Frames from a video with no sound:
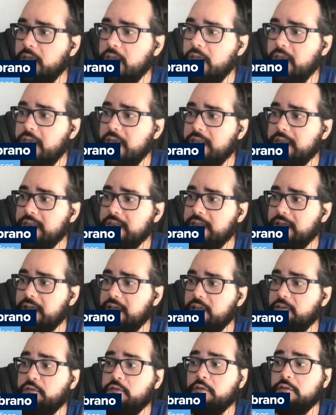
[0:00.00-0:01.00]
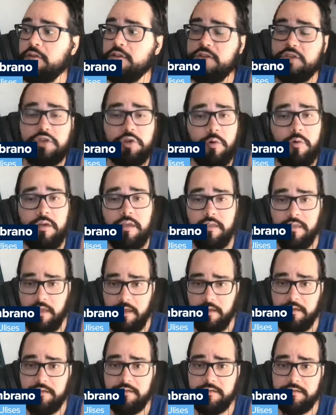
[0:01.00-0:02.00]
And if you're enjoying
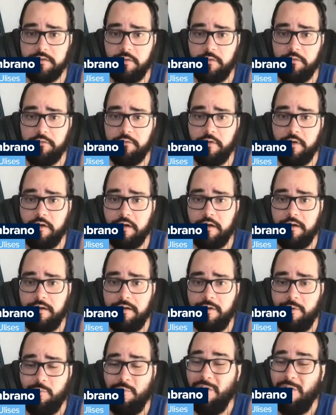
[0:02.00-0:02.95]
this so far,